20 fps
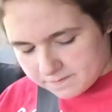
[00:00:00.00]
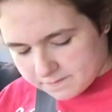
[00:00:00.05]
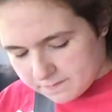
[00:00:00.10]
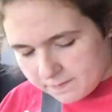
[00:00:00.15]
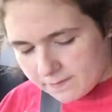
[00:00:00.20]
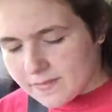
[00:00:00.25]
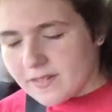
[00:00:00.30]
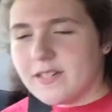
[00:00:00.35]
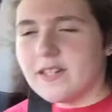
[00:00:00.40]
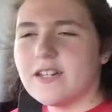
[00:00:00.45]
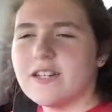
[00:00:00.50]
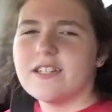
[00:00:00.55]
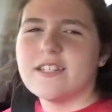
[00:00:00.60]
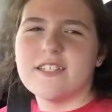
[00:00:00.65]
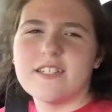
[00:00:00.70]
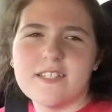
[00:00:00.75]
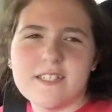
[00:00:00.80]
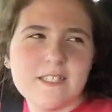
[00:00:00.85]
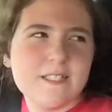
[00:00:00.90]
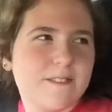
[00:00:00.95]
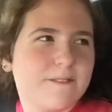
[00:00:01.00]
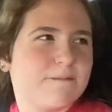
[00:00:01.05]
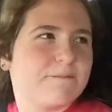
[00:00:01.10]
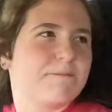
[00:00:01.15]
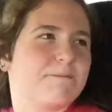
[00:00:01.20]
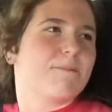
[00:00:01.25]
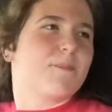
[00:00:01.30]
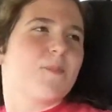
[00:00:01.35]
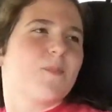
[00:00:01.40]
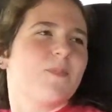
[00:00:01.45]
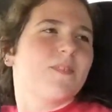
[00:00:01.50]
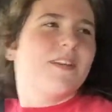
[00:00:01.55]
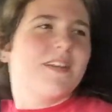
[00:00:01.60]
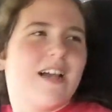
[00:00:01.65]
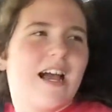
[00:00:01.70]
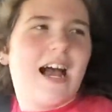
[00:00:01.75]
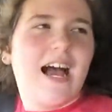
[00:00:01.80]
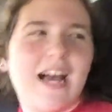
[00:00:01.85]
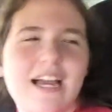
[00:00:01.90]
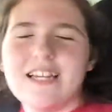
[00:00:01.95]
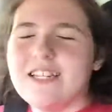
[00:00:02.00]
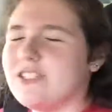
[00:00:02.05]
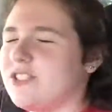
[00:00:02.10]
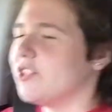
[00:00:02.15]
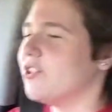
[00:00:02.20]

Hey girl, how you